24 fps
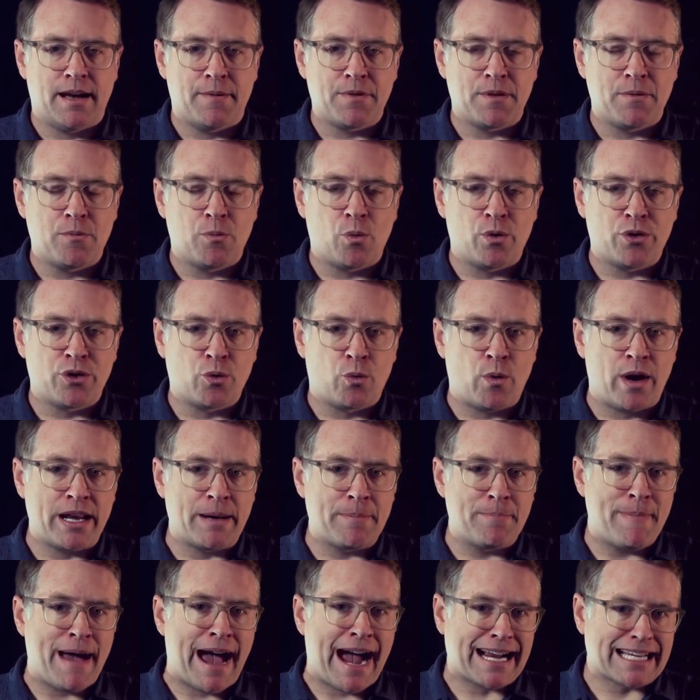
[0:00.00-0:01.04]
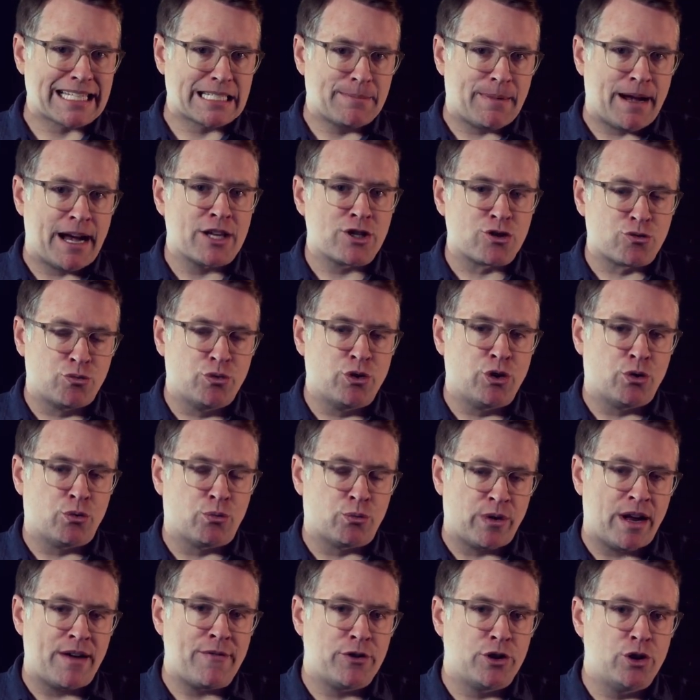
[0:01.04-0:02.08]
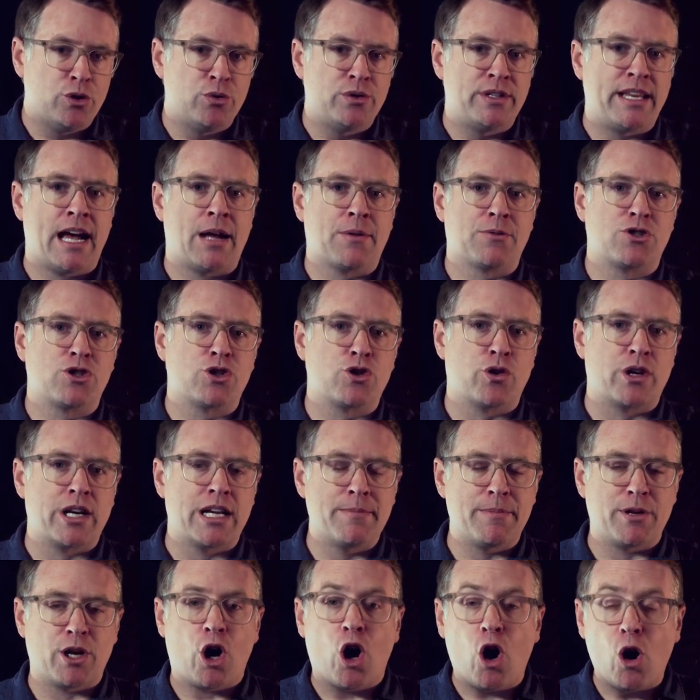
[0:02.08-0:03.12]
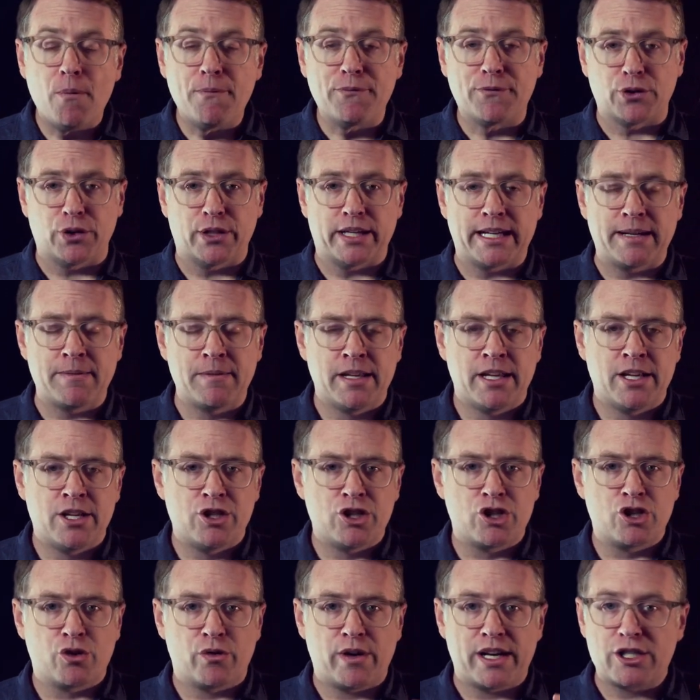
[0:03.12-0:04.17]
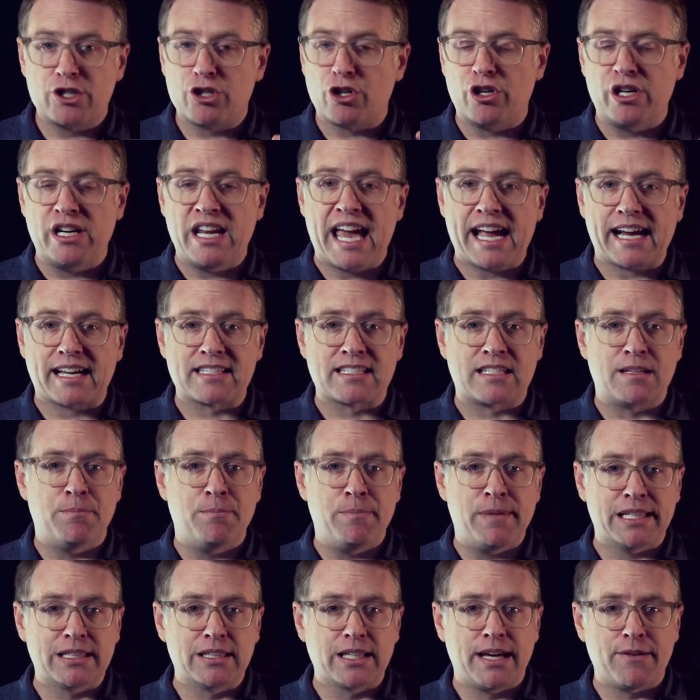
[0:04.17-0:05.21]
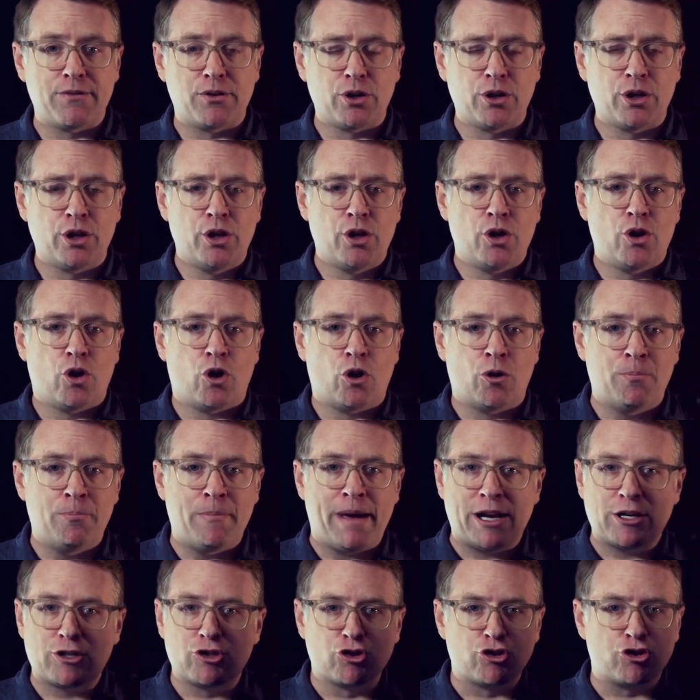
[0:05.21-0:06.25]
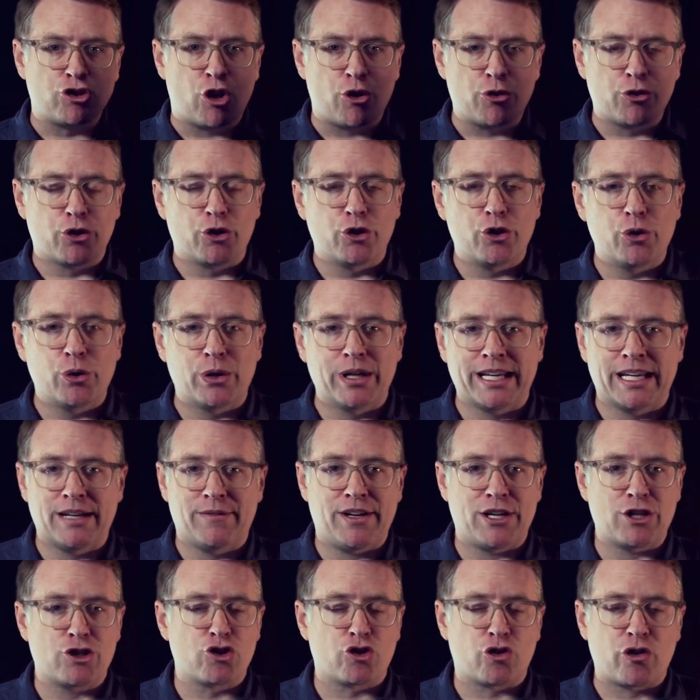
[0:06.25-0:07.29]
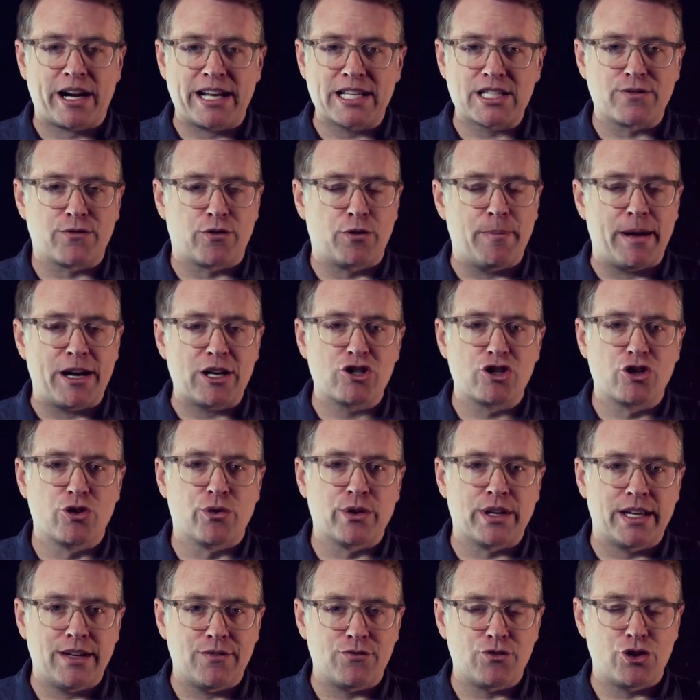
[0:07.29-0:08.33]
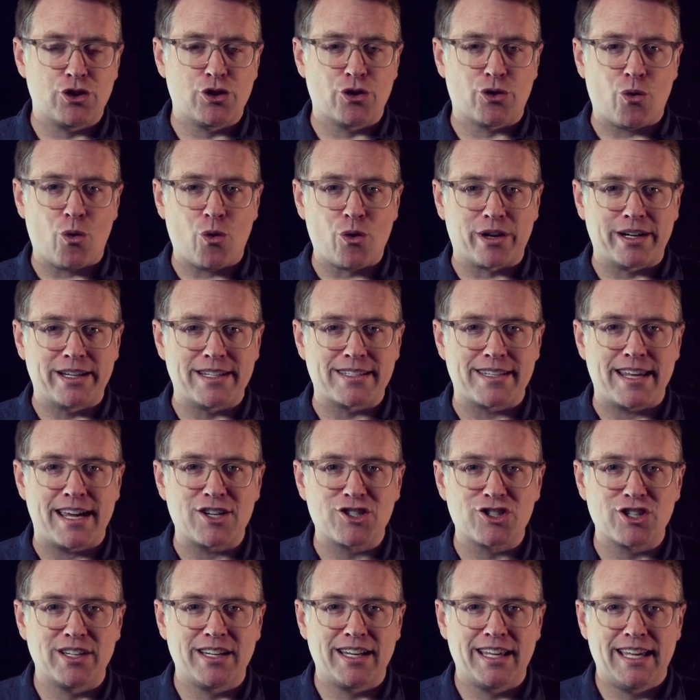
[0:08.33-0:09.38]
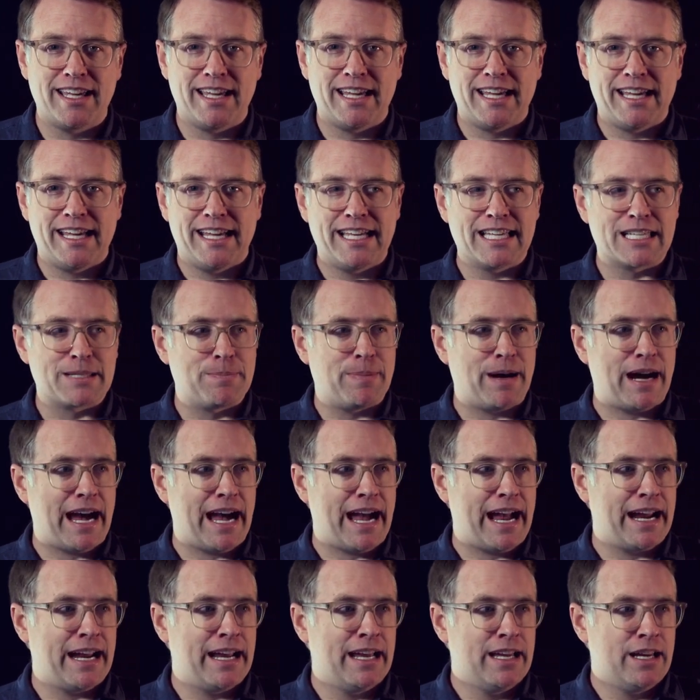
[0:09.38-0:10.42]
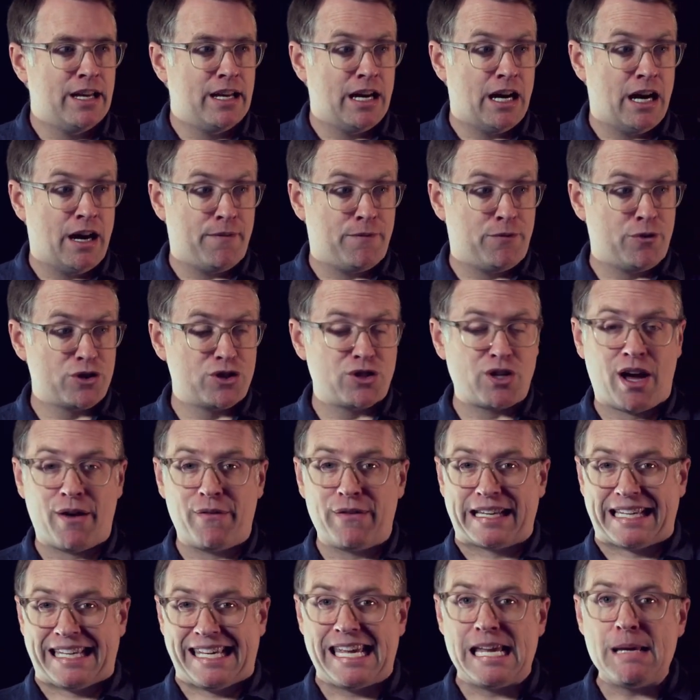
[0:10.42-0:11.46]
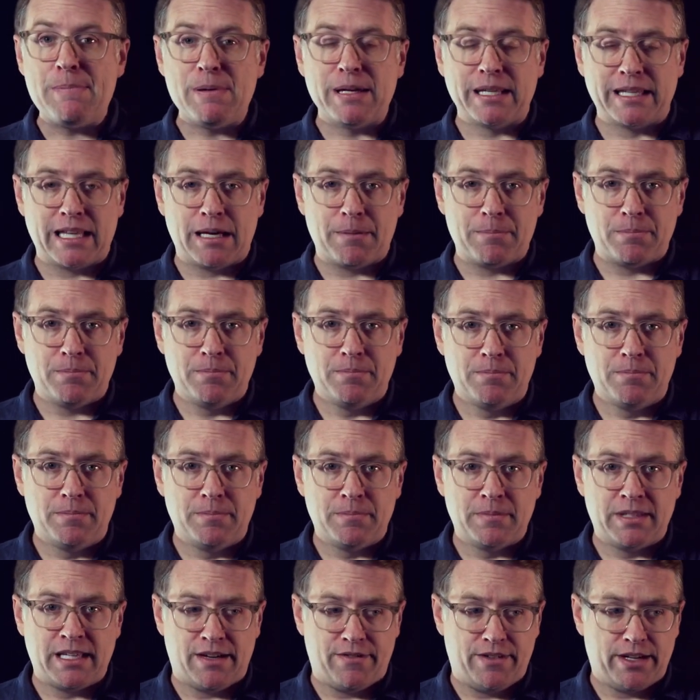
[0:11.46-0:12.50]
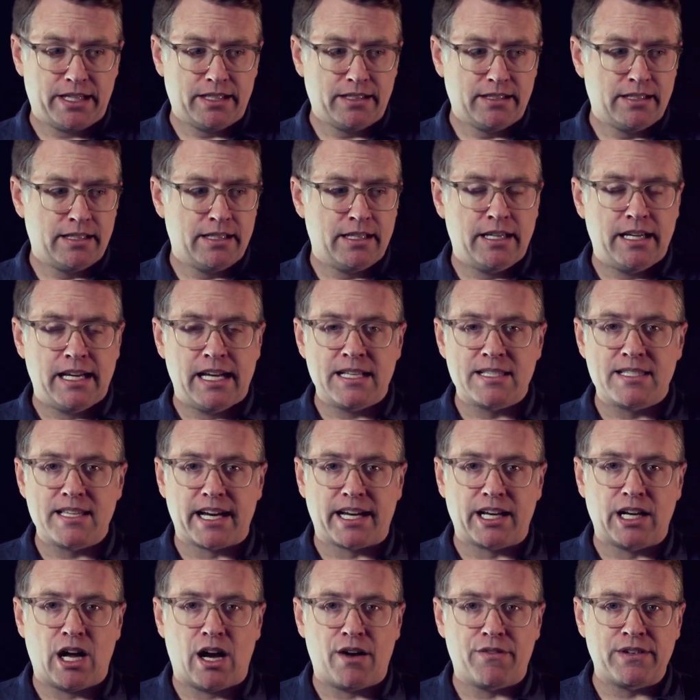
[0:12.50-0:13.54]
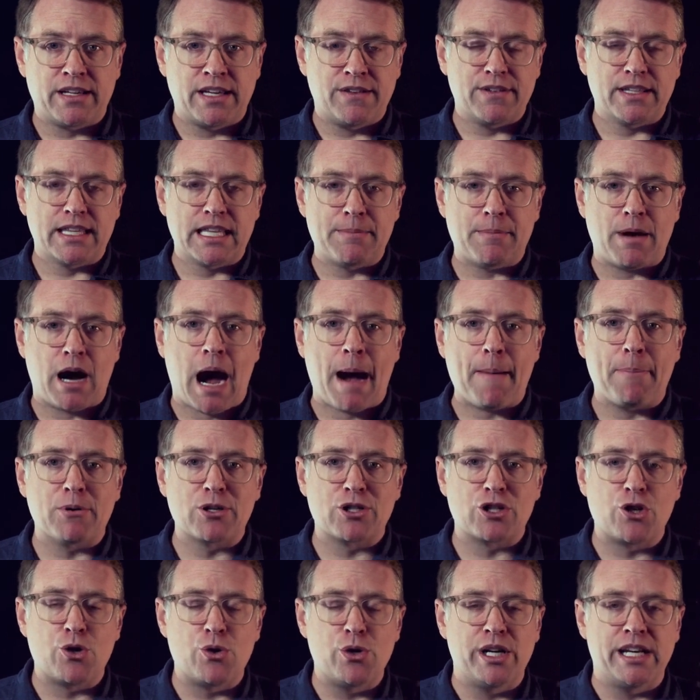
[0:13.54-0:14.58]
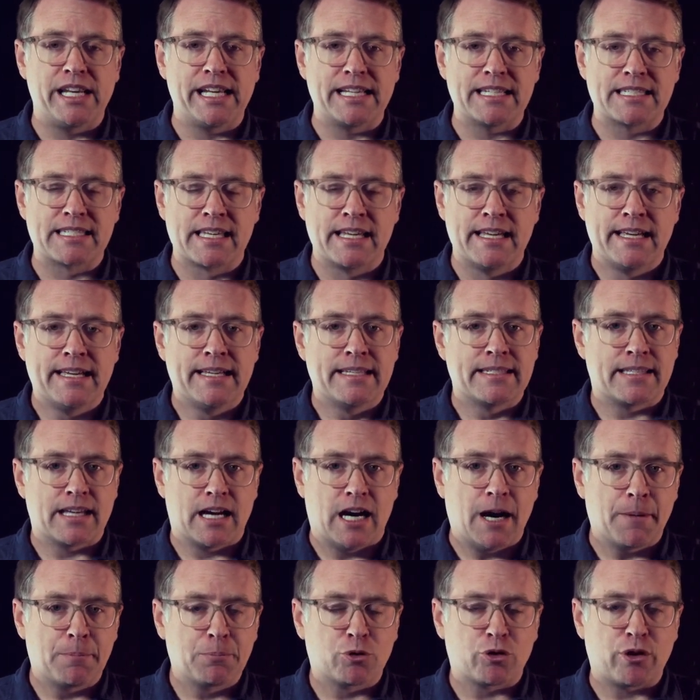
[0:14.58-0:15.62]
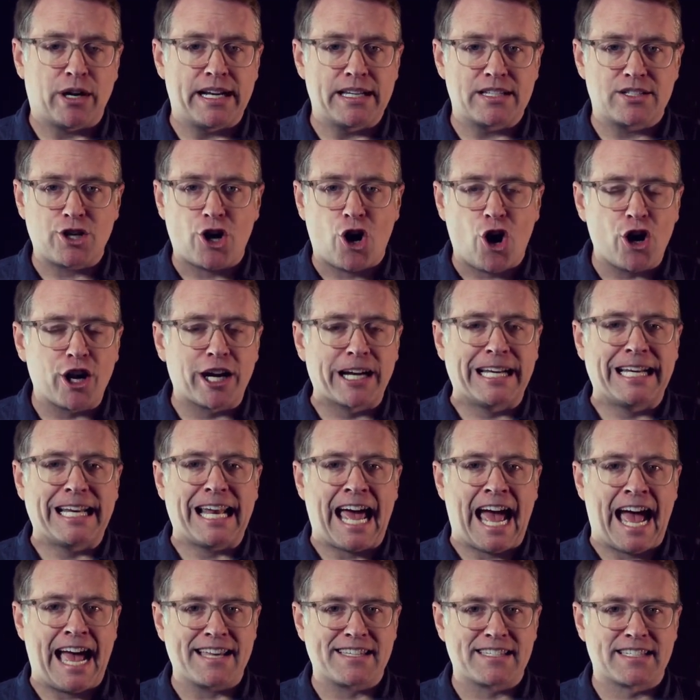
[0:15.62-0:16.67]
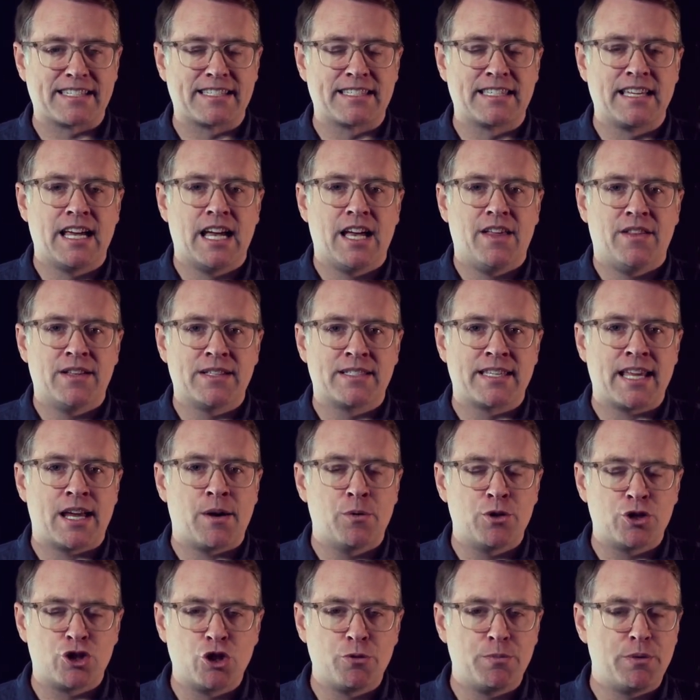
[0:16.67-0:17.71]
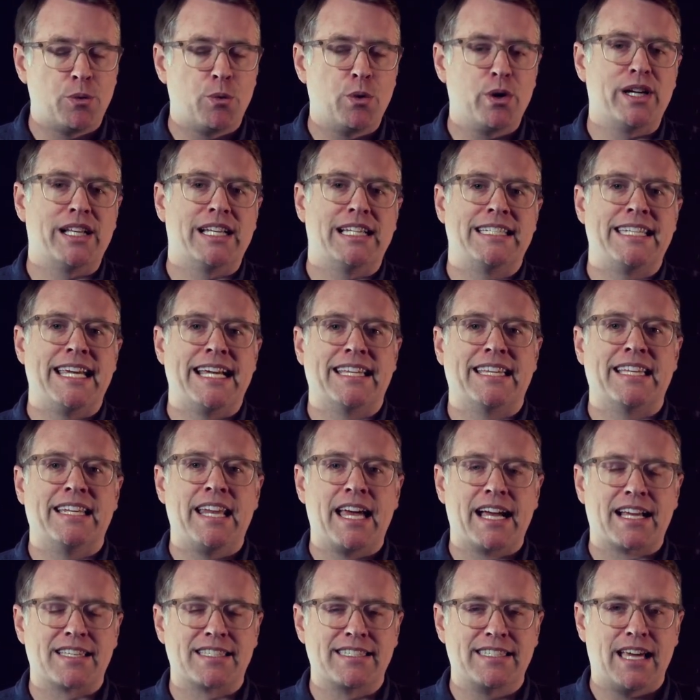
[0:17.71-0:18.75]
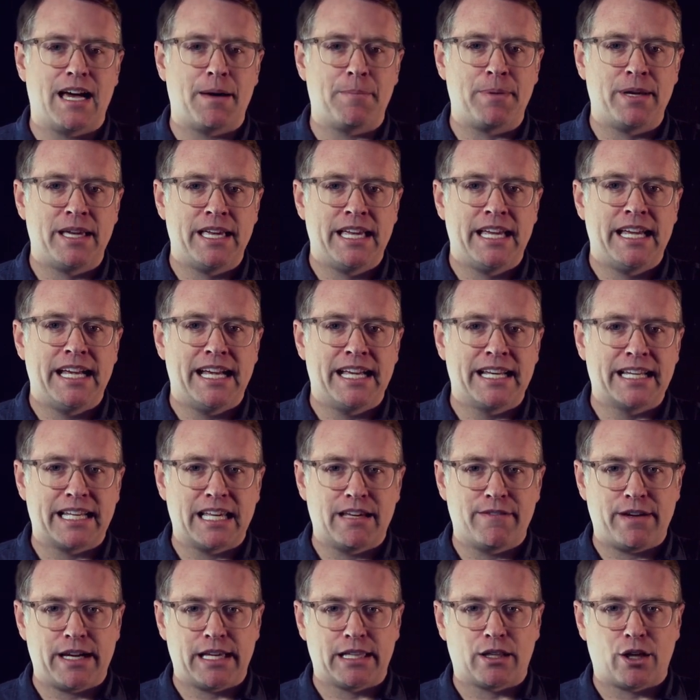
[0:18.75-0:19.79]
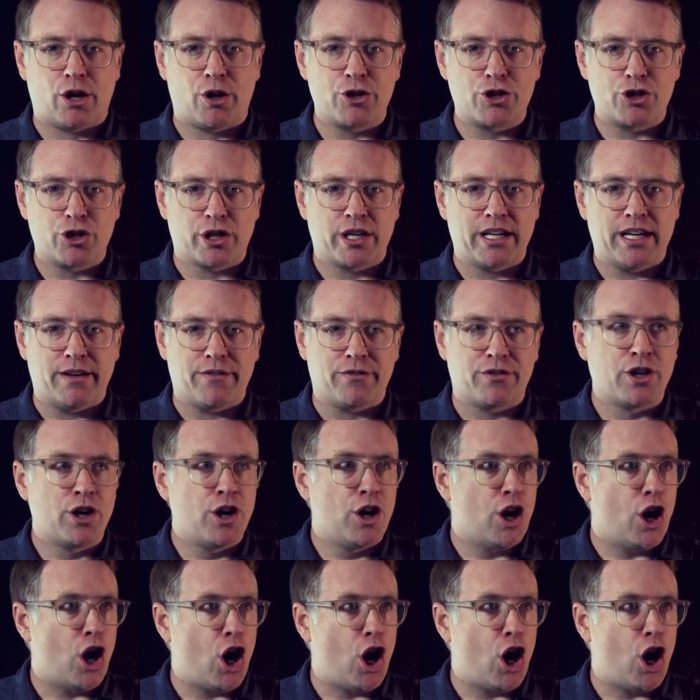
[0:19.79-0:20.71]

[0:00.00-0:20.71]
The way to maximize real revenue downstream and hopefully generate your next mid-level or major donor who can give a transformational gift to your organization is by, first off, keeping them giving, and second off, giving them opportunities to upgrade, targeted asks that say, would you be willing to take the next step and give a larger gift?